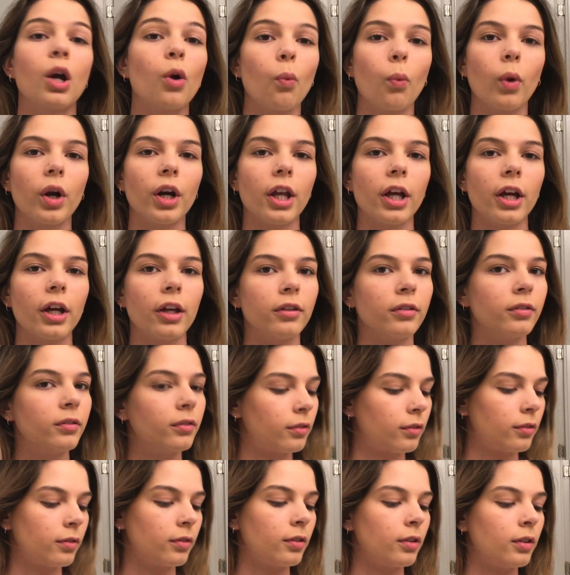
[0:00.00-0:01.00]
We're done.
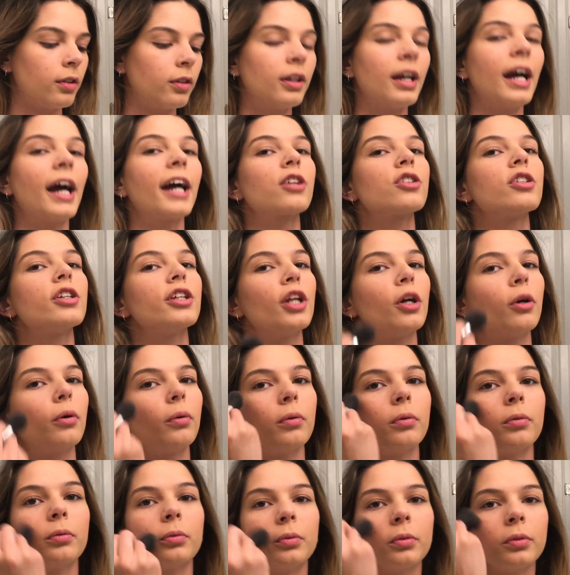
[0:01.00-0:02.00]
Actually, no.
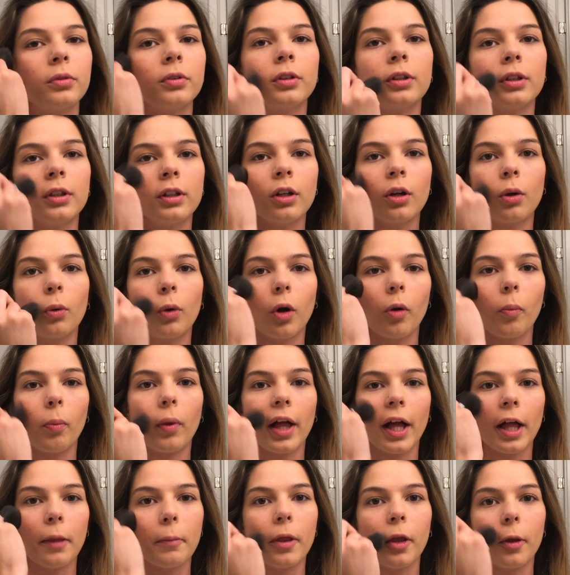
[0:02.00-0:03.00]
We'll
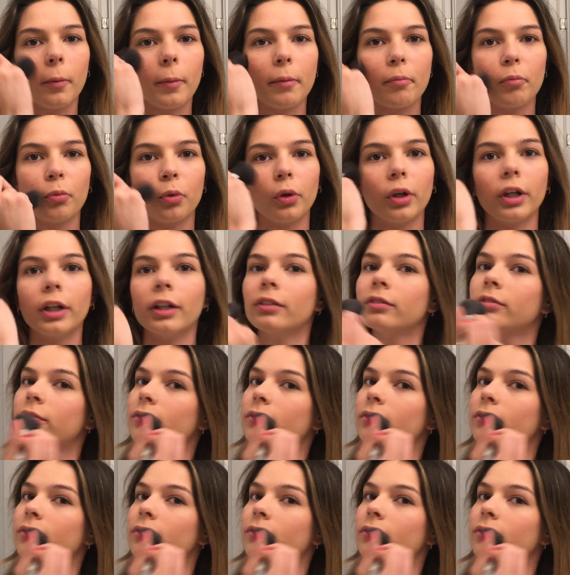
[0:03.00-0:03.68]
apply a little bit more.